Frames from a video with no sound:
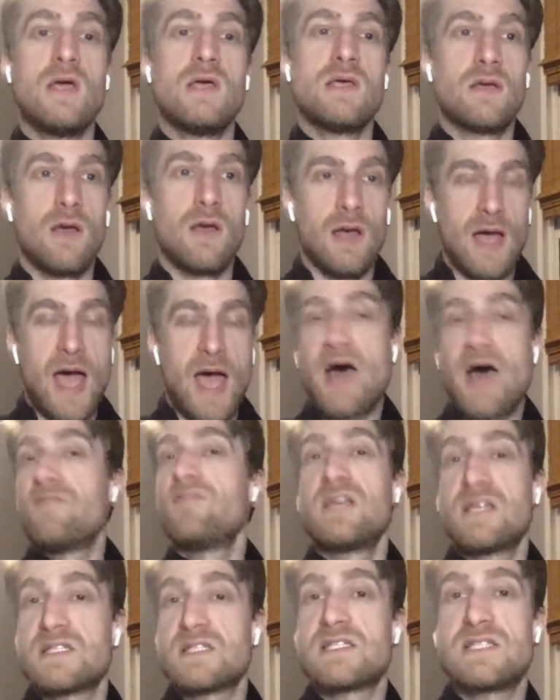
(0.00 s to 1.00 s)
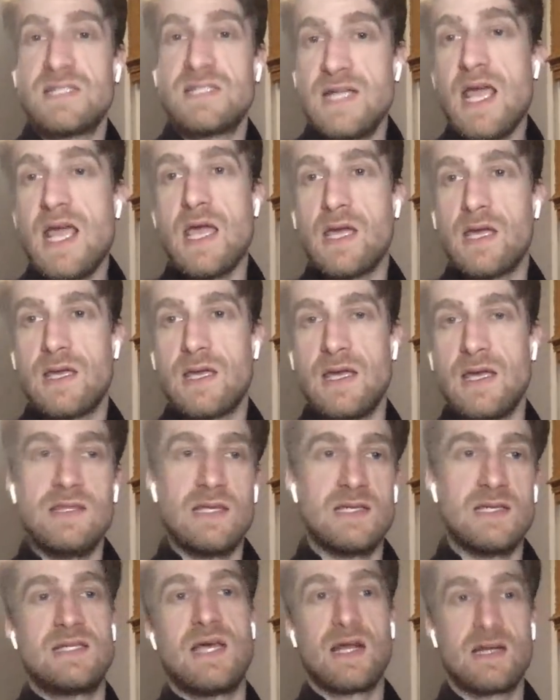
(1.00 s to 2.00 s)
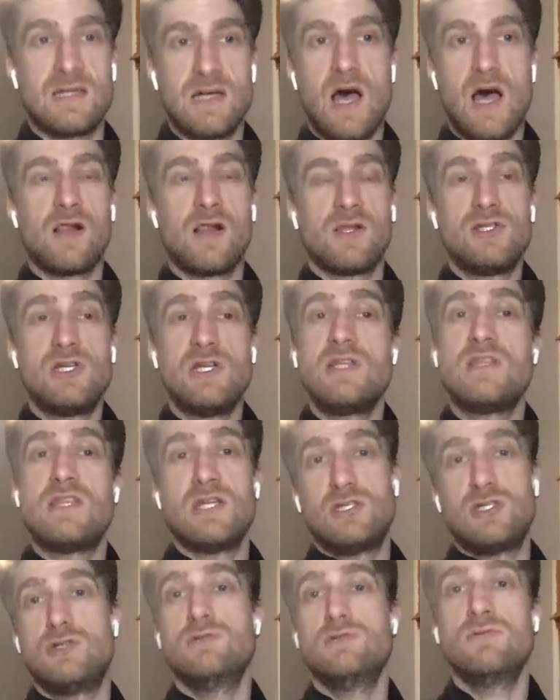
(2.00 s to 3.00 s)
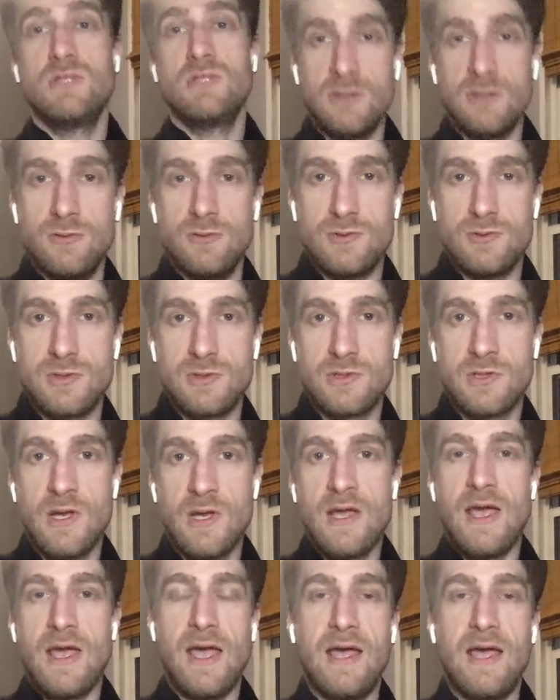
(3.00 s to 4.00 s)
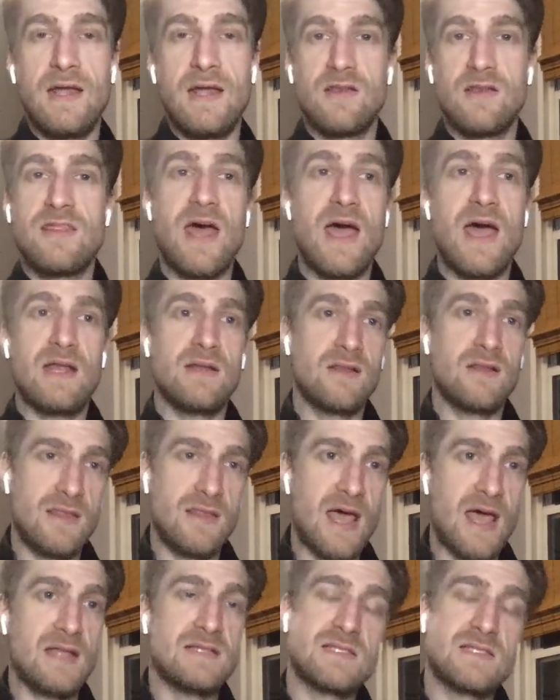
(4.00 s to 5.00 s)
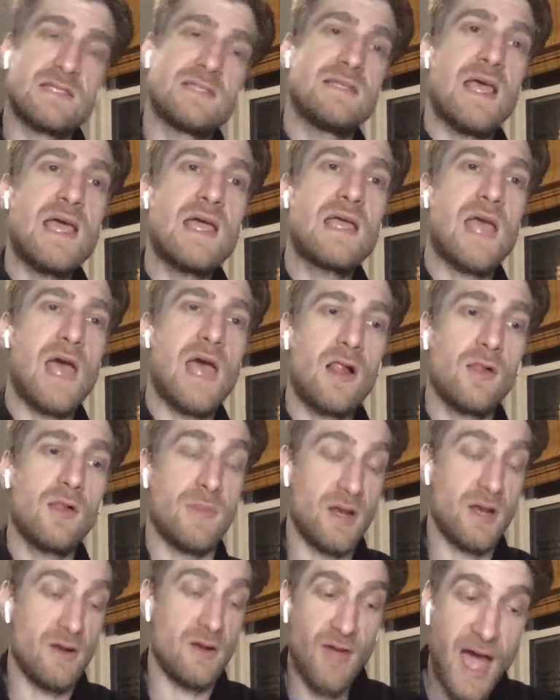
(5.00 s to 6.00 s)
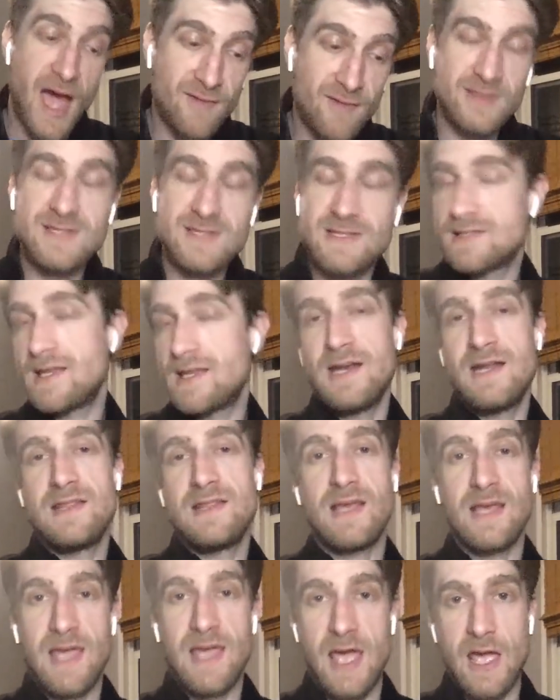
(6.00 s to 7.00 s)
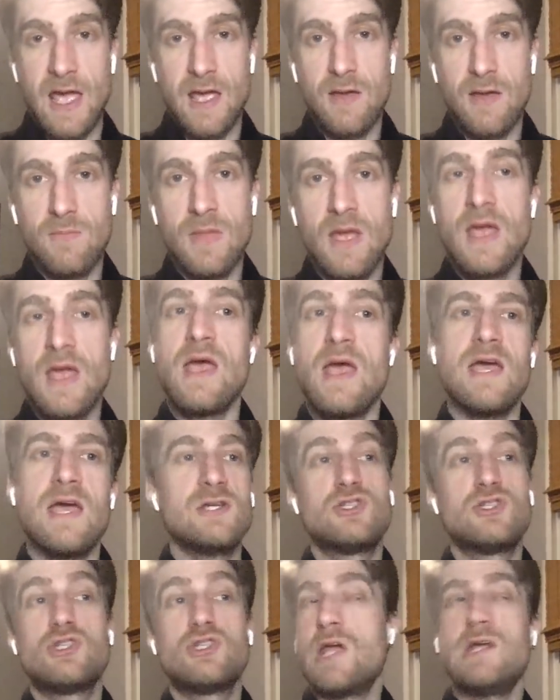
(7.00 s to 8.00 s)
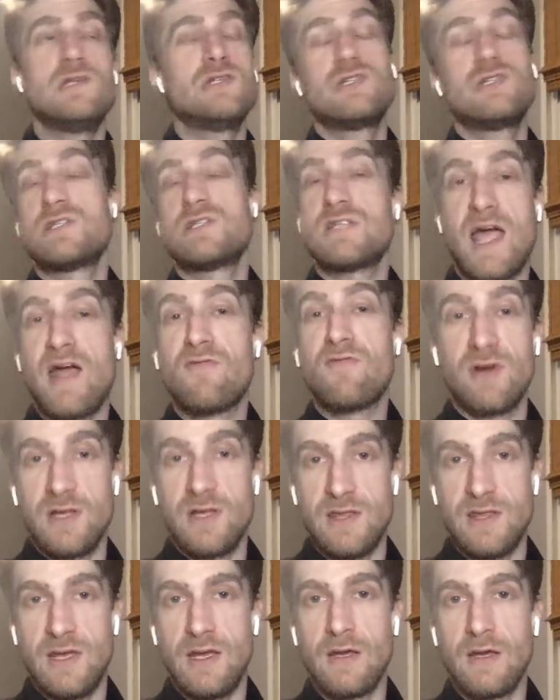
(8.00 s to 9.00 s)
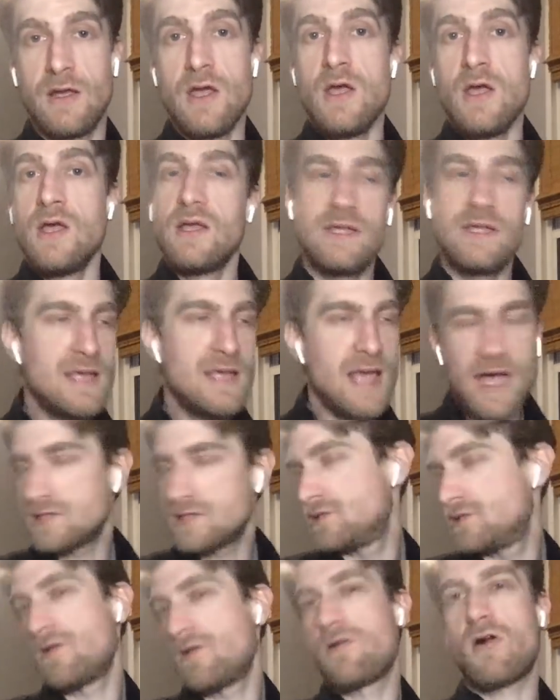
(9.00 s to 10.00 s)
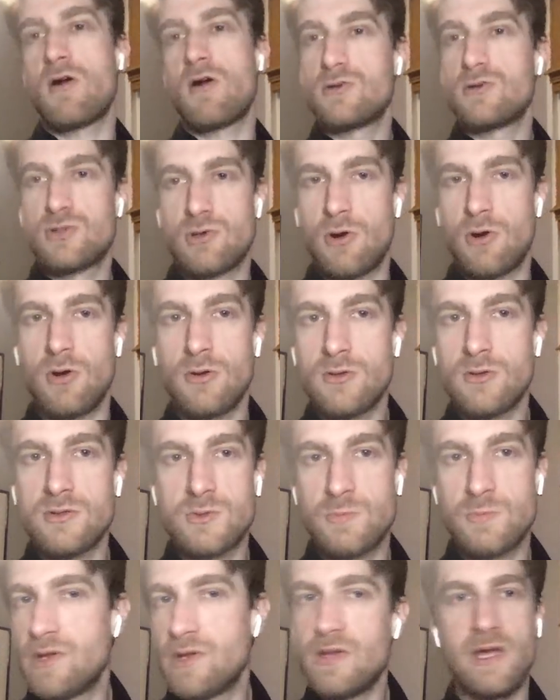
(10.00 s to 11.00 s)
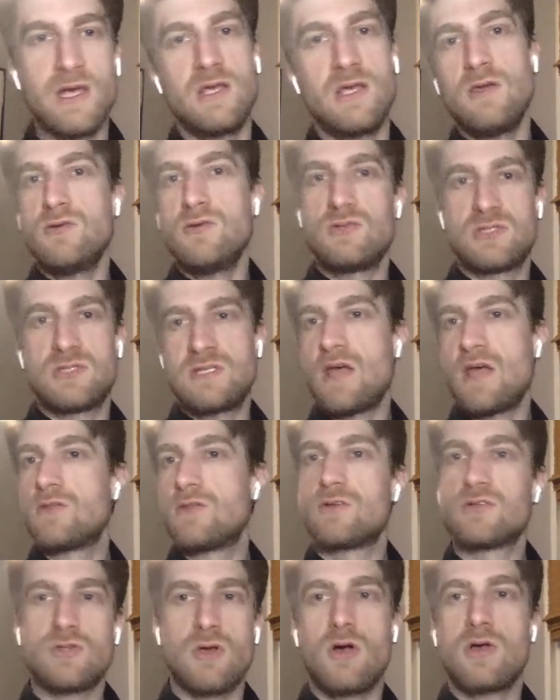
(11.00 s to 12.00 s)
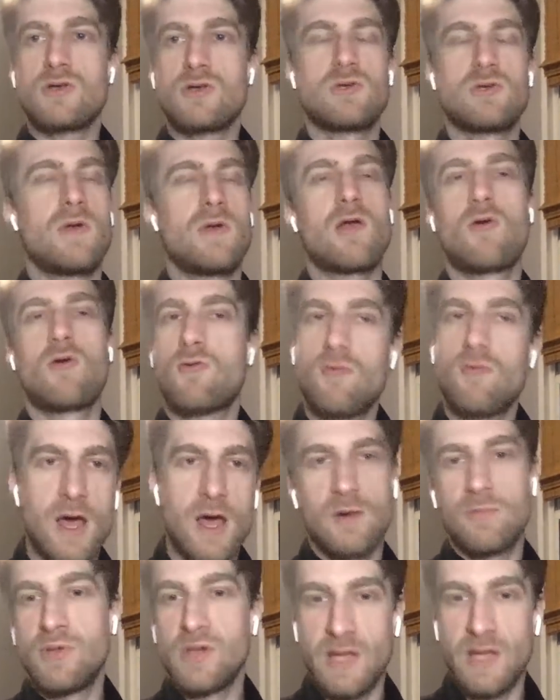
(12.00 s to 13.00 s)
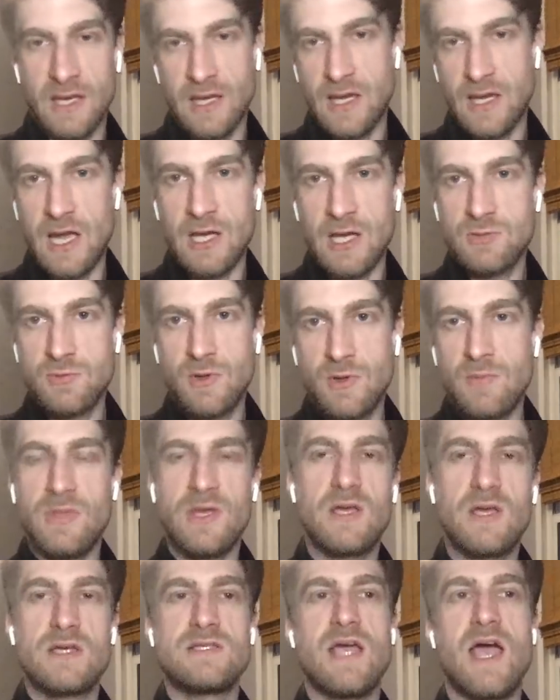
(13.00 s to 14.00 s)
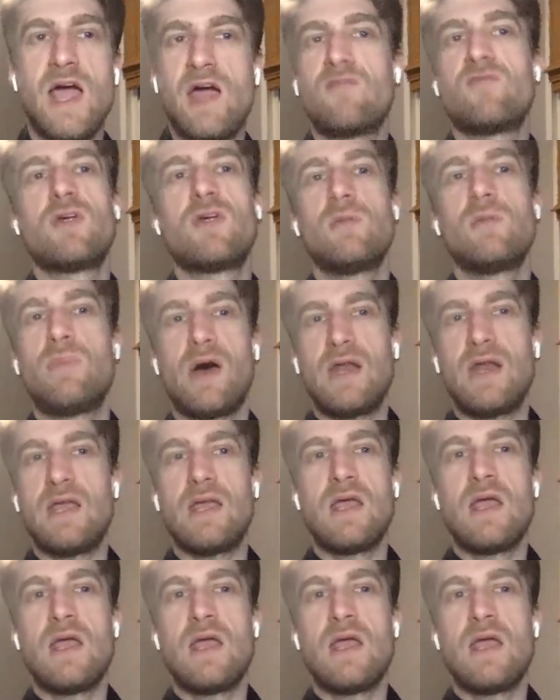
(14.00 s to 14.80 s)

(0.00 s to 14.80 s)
having a stake in the technology that you use. And that stake element of having skin in the game, it changes everything. Yes, there are trolls, but like you said, there's also incredible engagement because everybody